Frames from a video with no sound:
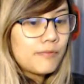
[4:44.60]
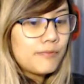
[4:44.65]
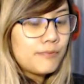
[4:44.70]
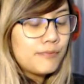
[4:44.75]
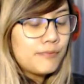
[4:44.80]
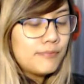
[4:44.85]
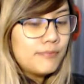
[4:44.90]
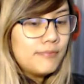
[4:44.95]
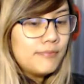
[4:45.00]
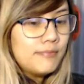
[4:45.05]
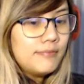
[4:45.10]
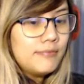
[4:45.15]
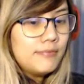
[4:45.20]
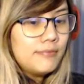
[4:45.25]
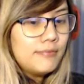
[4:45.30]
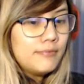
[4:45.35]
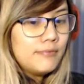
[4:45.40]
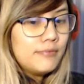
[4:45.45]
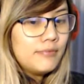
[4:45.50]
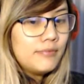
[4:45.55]

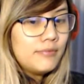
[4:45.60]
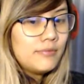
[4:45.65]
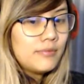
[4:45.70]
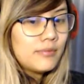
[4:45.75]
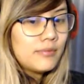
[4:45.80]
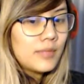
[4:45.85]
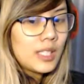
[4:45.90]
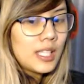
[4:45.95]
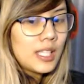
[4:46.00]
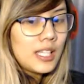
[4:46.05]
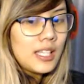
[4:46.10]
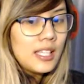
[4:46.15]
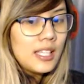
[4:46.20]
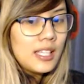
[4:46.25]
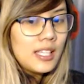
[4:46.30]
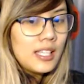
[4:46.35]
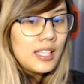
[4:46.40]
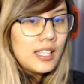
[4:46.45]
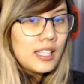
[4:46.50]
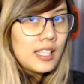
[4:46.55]
Hmm,
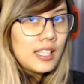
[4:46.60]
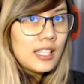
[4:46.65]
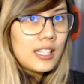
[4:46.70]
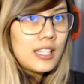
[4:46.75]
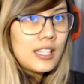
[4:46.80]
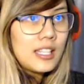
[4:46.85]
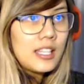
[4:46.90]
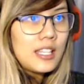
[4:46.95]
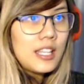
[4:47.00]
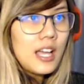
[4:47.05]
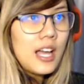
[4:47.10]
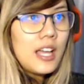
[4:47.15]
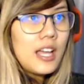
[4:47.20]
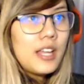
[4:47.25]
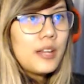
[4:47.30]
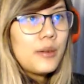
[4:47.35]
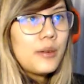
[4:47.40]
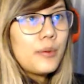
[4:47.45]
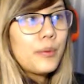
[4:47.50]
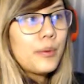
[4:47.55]

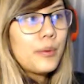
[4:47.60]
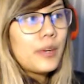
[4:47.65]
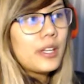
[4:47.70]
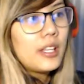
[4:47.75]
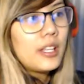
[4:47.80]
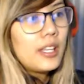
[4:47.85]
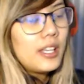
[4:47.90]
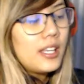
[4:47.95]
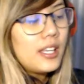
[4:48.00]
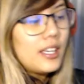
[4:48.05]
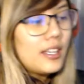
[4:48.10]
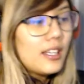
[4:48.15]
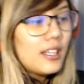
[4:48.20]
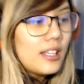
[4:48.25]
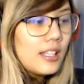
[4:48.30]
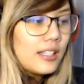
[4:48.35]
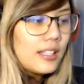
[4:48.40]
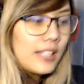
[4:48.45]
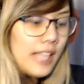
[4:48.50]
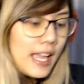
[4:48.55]
not really.
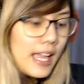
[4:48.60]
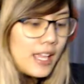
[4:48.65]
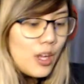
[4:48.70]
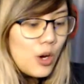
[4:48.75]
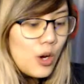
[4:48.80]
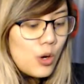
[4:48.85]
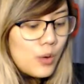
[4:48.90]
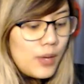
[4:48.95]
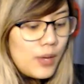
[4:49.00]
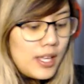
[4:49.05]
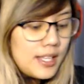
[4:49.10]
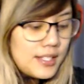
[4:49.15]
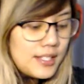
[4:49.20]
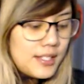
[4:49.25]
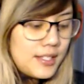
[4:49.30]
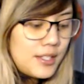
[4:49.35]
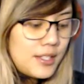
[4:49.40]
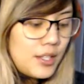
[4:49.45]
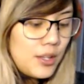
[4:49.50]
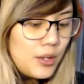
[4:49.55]
Like I
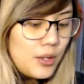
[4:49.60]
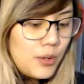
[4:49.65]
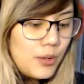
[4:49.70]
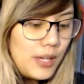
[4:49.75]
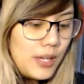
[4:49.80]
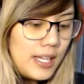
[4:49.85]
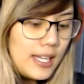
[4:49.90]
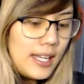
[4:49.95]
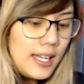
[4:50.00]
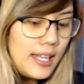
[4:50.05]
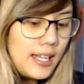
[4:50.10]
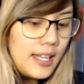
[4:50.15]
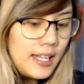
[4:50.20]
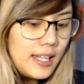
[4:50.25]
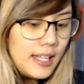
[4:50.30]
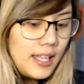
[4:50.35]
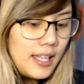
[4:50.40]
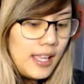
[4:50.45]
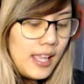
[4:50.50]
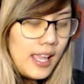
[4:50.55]
always do
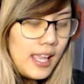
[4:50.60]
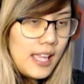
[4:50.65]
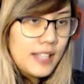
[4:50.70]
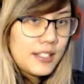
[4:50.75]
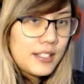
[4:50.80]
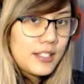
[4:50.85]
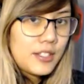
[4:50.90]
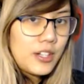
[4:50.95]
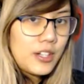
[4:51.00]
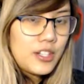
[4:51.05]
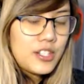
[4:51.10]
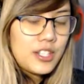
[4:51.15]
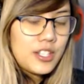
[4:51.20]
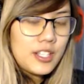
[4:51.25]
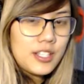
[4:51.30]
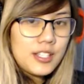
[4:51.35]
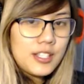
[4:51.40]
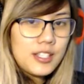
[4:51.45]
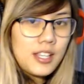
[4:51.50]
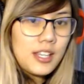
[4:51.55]
hand
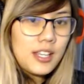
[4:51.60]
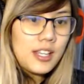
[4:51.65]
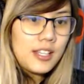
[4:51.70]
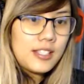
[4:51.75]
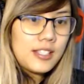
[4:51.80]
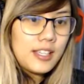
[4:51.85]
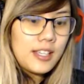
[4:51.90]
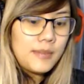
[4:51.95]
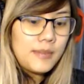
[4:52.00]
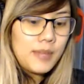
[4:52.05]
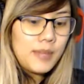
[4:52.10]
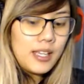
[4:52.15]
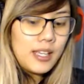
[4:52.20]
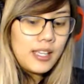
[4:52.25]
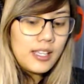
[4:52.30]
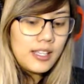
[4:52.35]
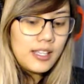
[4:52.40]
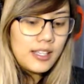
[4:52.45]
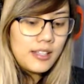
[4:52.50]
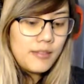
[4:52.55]
stretches anytime
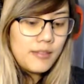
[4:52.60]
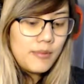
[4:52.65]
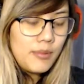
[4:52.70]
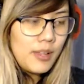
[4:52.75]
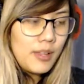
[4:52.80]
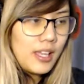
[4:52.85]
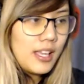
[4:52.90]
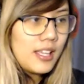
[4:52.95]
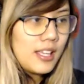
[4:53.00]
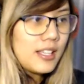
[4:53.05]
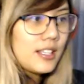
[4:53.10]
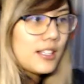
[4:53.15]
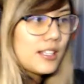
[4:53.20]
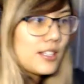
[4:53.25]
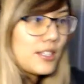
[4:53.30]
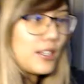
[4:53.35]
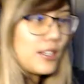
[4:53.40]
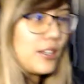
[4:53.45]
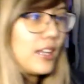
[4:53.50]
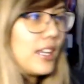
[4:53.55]
I play.
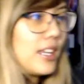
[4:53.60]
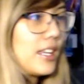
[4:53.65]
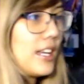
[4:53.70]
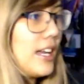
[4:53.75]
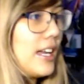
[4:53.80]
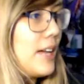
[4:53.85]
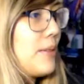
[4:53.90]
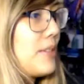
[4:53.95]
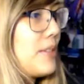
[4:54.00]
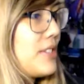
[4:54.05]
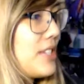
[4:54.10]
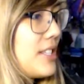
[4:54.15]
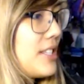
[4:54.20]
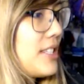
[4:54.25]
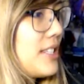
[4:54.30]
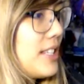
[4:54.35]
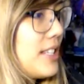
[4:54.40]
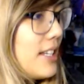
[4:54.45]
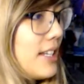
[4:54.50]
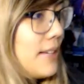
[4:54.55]
So like I would
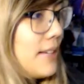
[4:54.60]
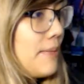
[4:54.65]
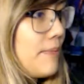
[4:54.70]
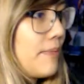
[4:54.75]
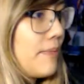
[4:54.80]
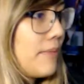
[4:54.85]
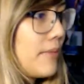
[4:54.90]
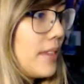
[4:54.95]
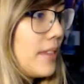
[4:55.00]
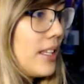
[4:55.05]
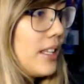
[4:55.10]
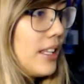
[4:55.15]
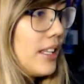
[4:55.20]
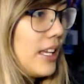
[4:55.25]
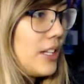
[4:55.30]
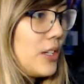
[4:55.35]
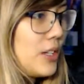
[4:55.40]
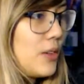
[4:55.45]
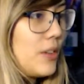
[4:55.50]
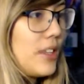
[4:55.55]
just
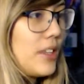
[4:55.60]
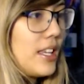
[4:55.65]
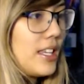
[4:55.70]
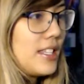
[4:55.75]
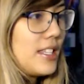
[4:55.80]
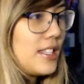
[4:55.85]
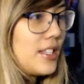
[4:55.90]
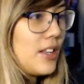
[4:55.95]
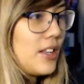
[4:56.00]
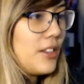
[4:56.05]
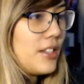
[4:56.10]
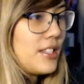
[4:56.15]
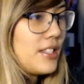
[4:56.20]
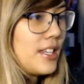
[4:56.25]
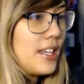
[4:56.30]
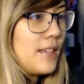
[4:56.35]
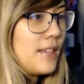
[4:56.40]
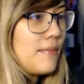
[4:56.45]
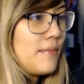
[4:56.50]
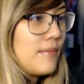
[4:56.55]
like do this all the time,